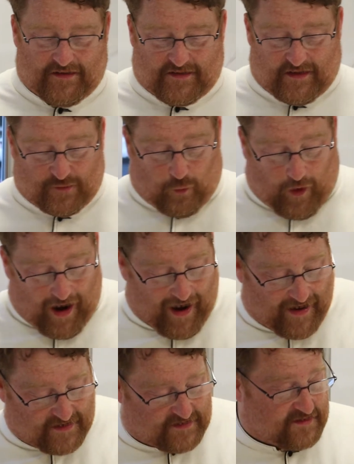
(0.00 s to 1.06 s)
it's, it's
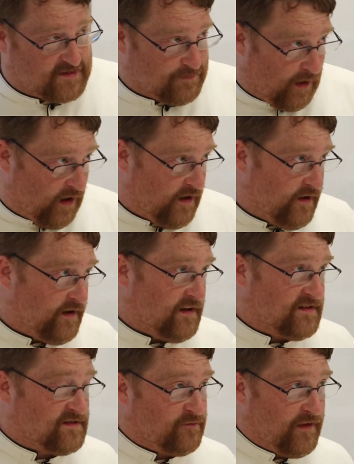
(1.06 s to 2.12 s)
wise, it's smart, and
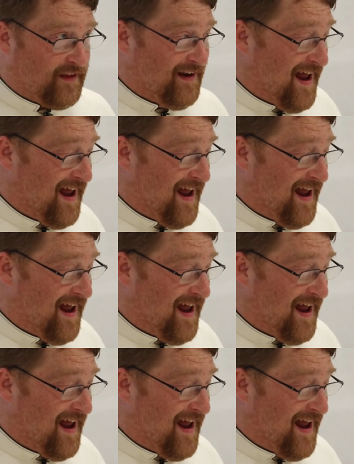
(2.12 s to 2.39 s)
it's really